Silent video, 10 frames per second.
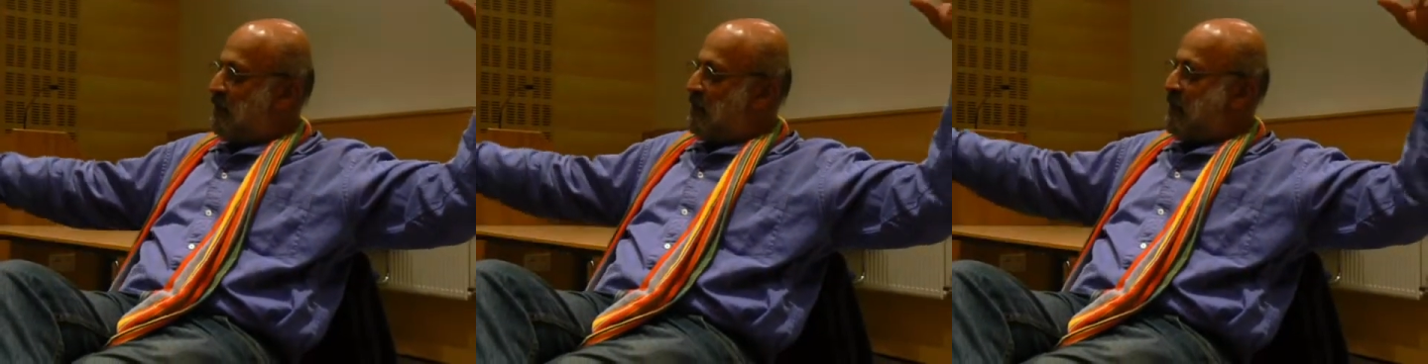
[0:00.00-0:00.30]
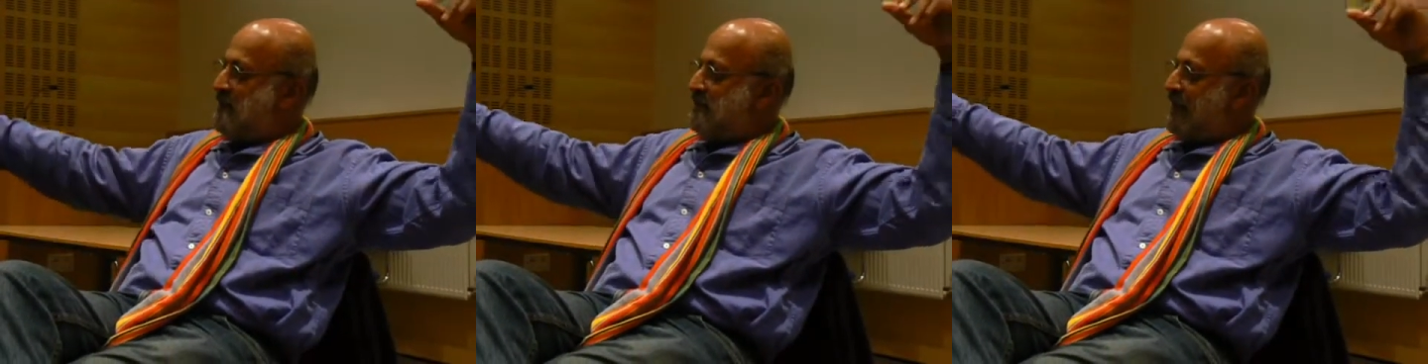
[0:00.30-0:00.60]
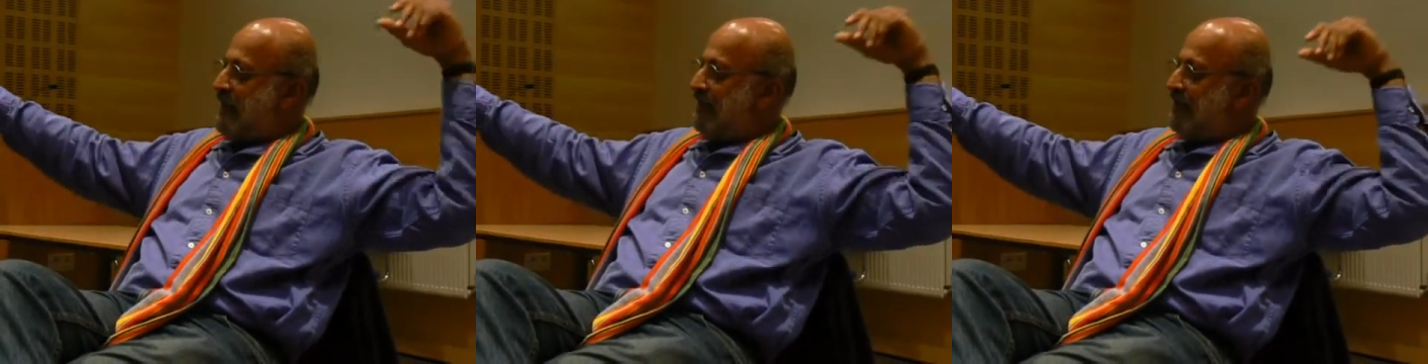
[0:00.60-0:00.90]
Where does it
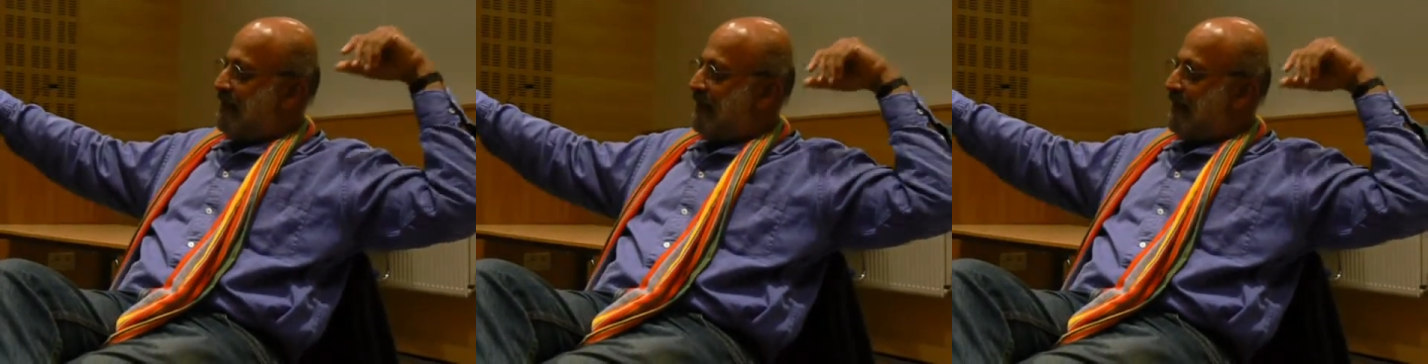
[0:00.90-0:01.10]
end?